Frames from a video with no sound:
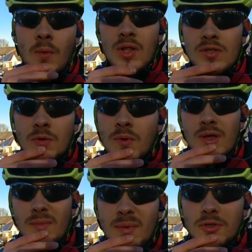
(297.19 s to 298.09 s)
once a
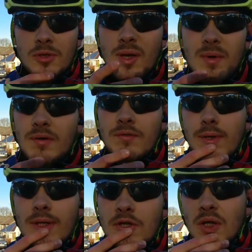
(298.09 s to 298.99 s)
week maybe to eat a bit of
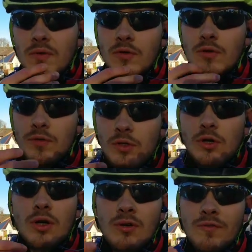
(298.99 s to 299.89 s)
vegan junk food if
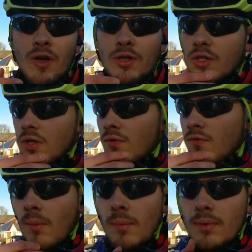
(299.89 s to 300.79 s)
you're converting
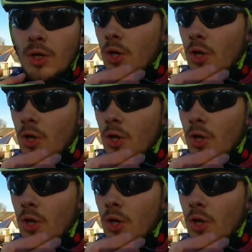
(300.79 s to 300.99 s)
from,